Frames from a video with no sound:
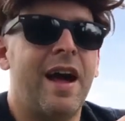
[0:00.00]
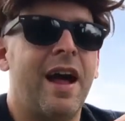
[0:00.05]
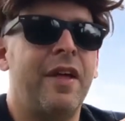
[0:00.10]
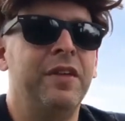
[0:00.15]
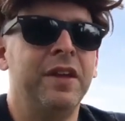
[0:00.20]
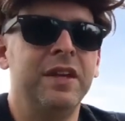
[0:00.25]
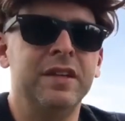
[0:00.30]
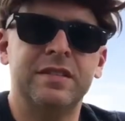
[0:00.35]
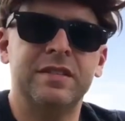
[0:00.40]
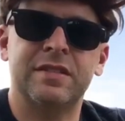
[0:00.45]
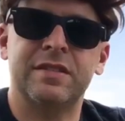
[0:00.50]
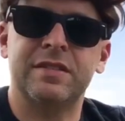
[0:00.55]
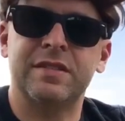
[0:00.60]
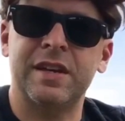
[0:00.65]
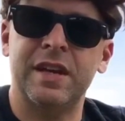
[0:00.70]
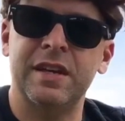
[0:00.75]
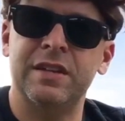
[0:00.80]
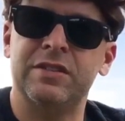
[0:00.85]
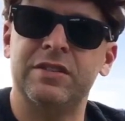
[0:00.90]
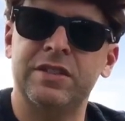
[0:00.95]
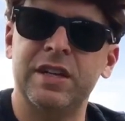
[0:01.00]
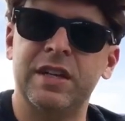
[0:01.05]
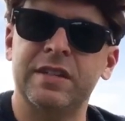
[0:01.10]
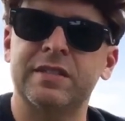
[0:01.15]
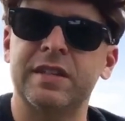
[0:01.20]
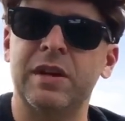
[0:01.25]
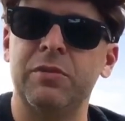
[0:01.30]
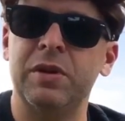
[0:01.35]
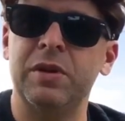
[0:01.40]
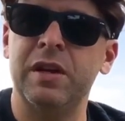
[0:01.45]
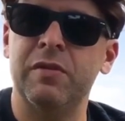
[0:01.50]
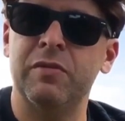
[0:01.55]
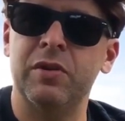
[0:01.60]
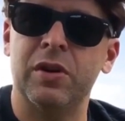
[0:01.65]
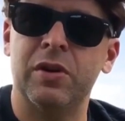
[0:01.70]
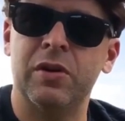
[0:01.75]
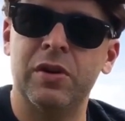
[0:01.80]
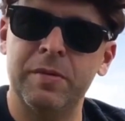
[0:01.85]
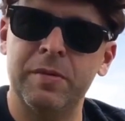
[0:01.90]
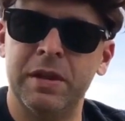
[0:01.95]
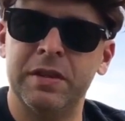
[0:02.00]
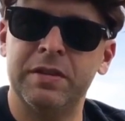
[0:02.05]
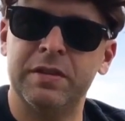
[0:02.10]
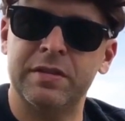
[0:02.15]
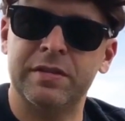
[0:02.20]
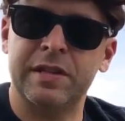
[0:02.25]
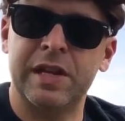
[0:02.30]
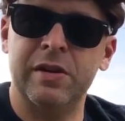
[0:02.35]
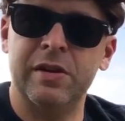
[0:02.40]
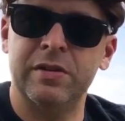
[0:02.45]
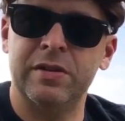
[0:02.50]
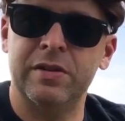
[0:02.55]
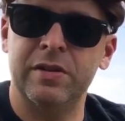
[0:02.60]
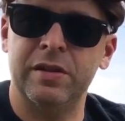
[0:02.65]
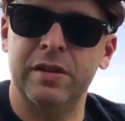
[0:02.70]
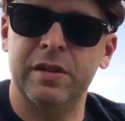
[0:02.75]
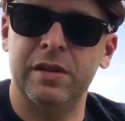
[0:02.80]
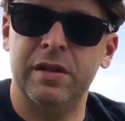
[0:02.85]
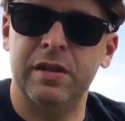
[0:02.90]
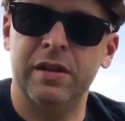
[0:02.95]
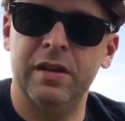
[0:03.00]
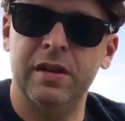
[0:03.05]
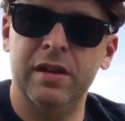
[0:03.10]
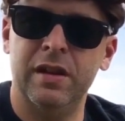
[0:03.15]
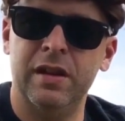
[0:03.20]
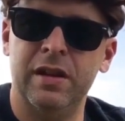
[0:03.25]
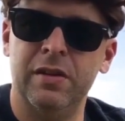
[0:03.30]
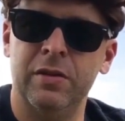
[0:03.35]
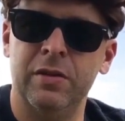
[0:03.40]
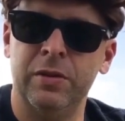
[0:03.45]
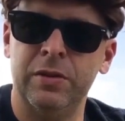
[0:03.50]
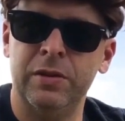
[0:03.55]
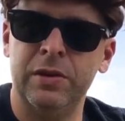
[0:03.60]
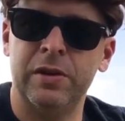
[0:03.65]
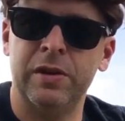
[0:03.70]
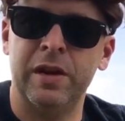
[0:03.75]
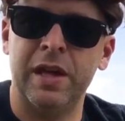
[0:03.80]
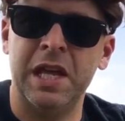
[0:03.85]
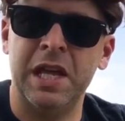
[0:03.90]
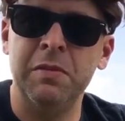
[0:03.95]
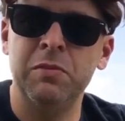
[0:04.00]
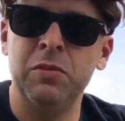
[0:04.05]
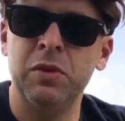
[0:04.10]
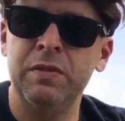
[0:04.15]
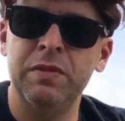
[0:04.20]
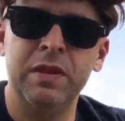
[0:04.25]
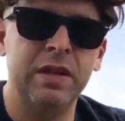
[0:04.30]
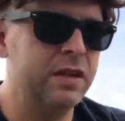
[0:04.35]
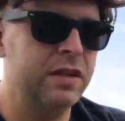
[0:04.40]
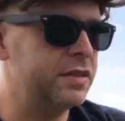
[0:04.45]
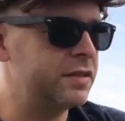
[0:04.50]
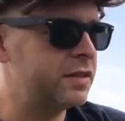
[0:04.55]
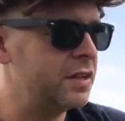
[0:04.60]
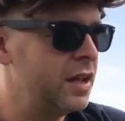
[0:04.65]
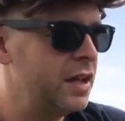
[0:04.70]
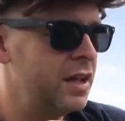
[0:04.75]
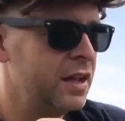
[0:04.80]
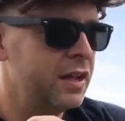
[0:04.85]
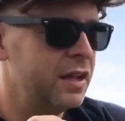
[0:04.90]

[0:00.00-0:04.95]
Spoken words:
I think it's kind of sucks that we never heard about this character in the earlier 8 movies.